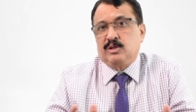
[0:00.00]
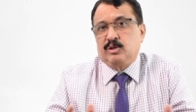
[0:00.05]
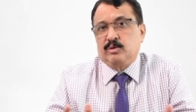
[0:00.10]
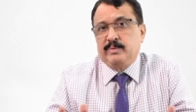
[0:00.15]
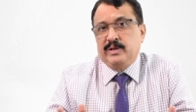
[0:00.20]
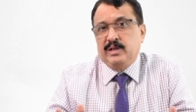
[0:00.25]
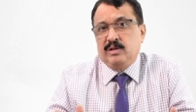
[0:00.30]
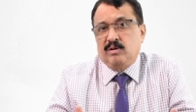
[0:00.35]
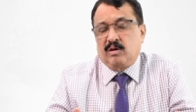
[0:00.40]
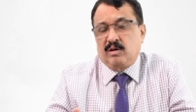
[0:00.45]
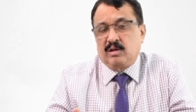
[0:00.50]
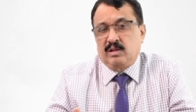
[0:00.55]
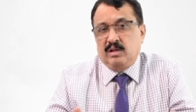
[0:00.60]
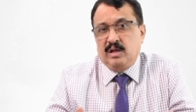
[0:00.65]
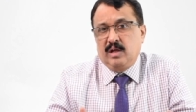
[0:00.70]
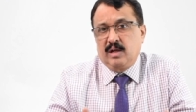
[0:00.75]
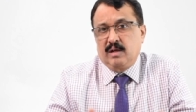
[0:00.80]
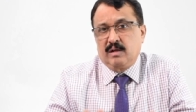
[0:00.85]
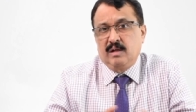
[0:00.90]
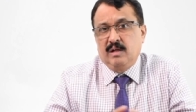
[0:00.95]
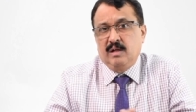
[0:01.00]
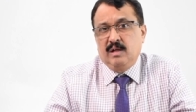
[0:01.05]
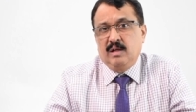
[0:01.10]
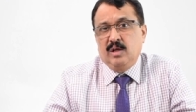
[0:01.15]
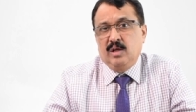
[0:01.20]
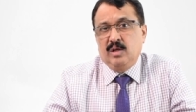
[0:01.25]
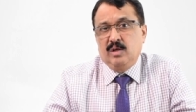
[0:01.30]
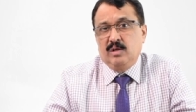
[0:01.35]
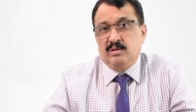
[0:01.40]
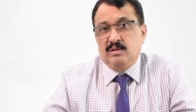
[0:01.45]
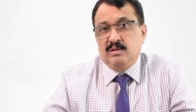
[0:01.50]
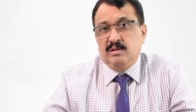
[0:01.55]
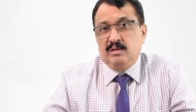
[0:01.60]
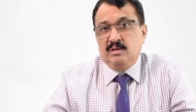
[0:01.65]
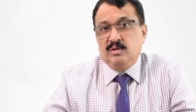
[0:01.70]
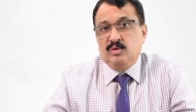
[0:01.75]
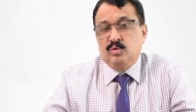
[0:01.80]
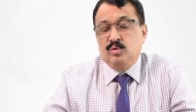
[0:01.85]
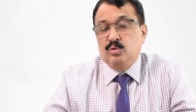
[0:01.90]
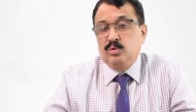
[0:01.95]
be not there,
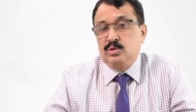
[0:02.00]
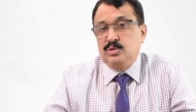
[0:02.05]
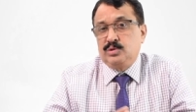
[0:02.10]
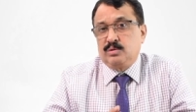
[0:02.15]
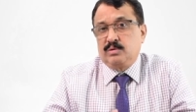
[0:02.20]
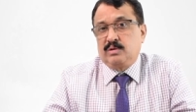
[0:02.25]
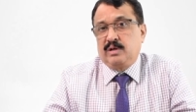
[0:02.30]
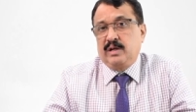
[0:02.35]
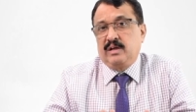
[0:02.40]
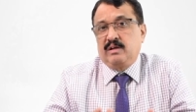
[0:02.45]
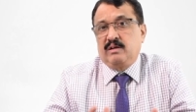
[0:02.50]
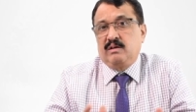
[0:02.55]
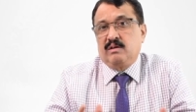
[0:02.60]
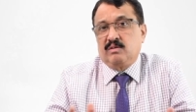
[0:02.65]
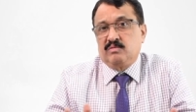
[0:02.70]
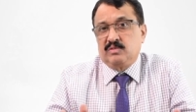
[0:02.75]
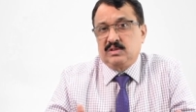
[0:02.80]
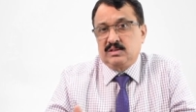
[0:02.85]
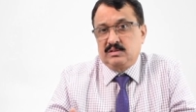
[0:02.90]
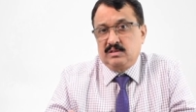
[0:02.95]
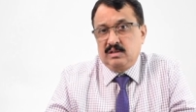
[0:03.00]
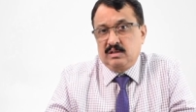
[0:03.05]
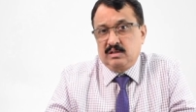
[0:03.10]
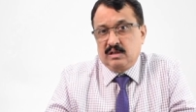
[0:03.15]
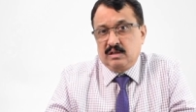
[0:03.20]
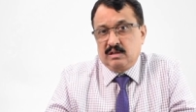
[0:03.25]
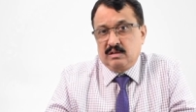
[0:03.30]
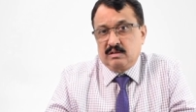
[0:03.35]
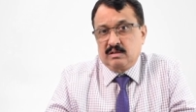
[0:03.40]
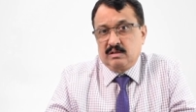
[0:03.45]
who should take care of the children?